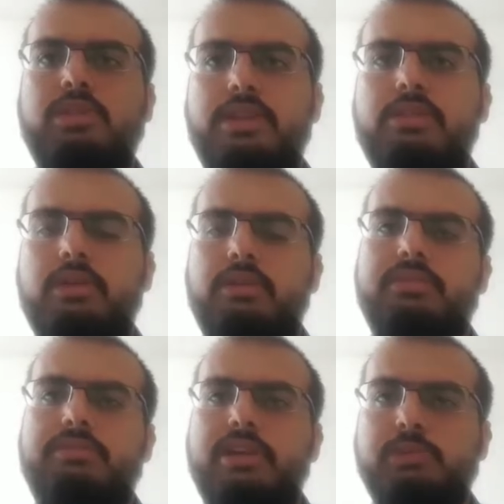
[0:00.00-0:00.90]
lethal of
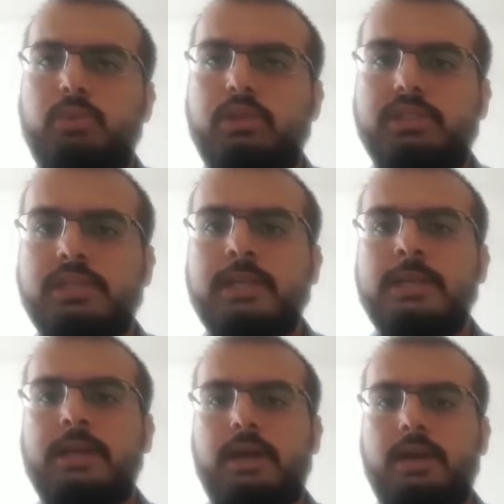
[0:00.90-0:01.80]
the fast bowlers.
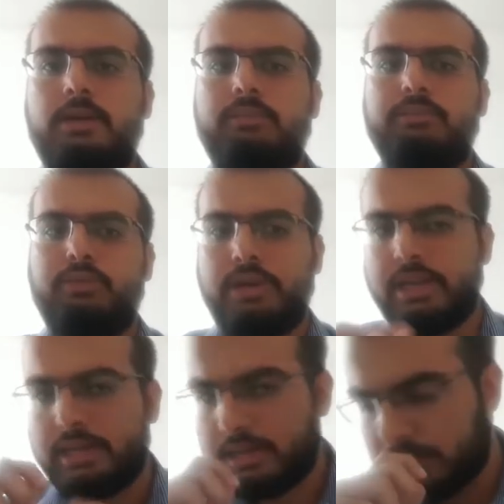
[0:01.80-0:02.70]
For
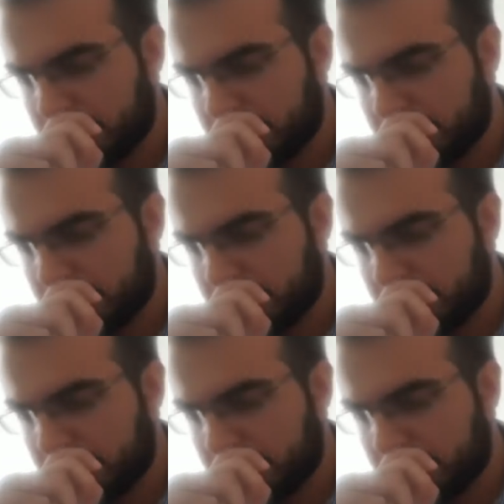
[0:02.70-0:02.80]
England,